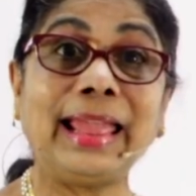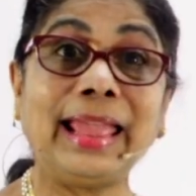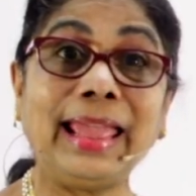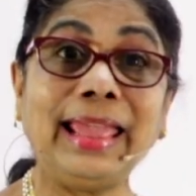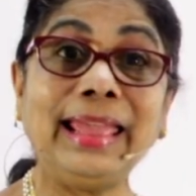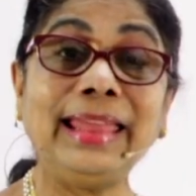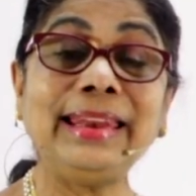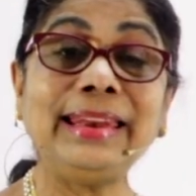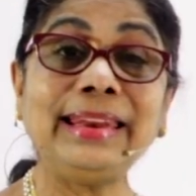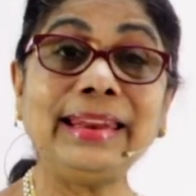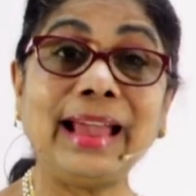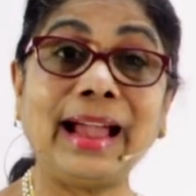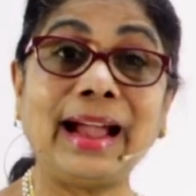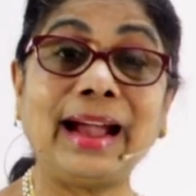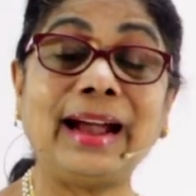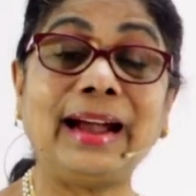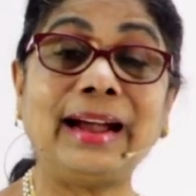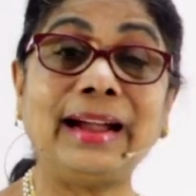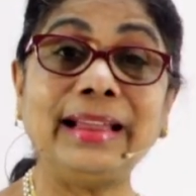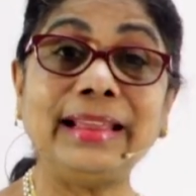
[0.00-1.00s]
N
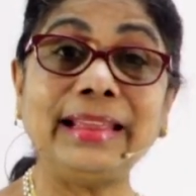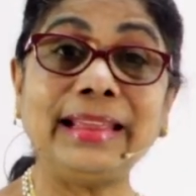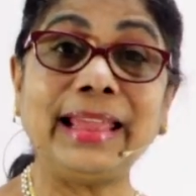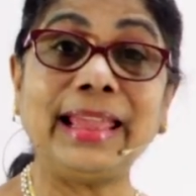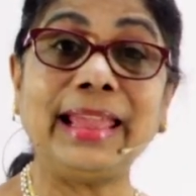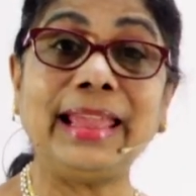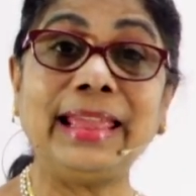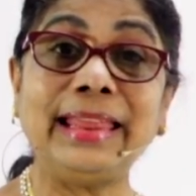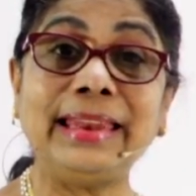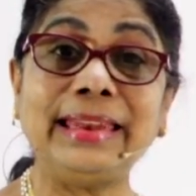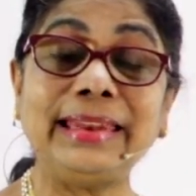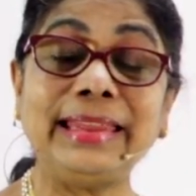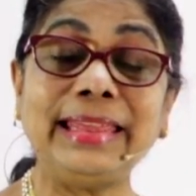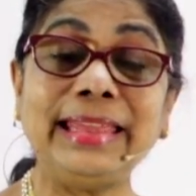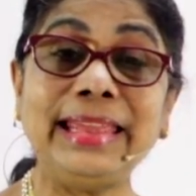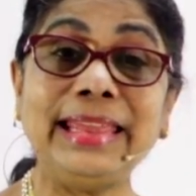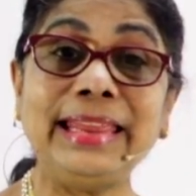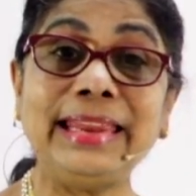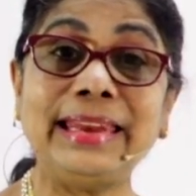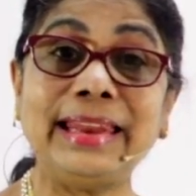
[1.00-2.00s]
I N
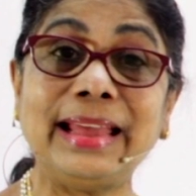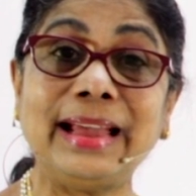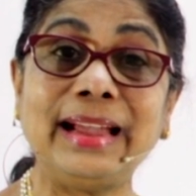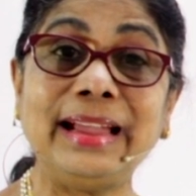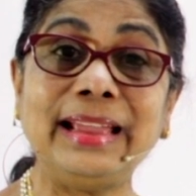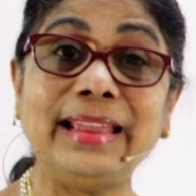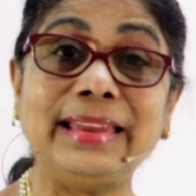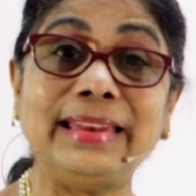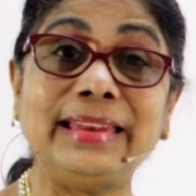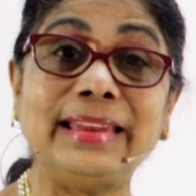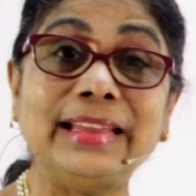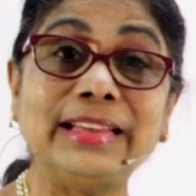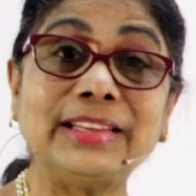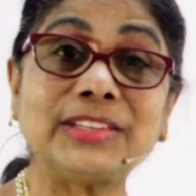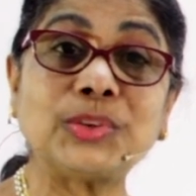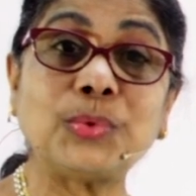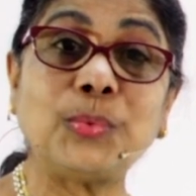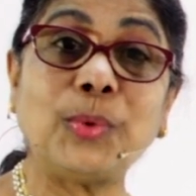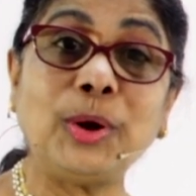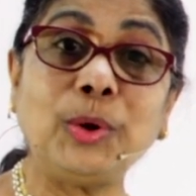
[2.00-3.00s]
E. nine.
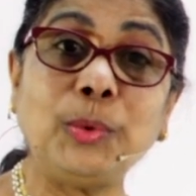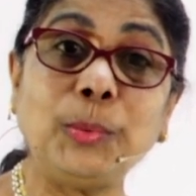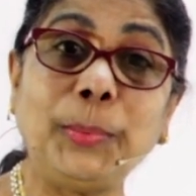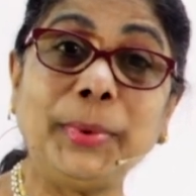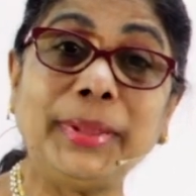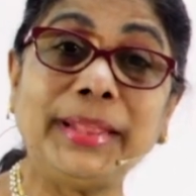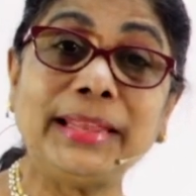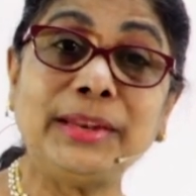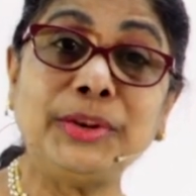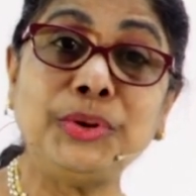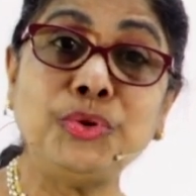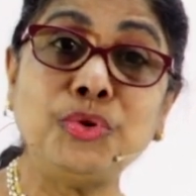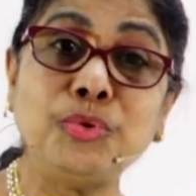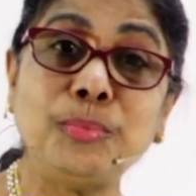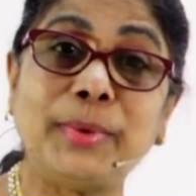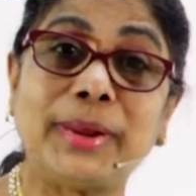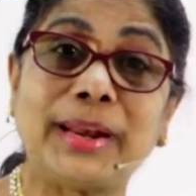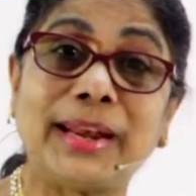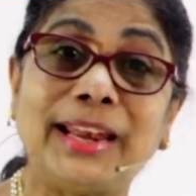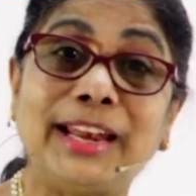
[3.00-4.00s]
So what will be the
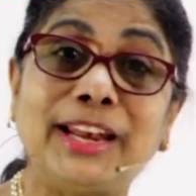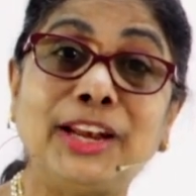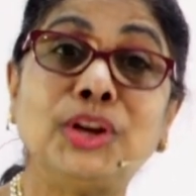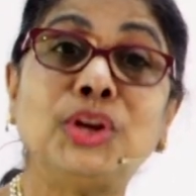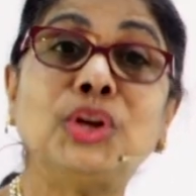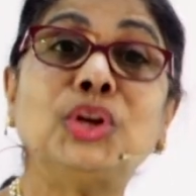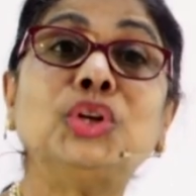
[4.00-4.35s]
numeral?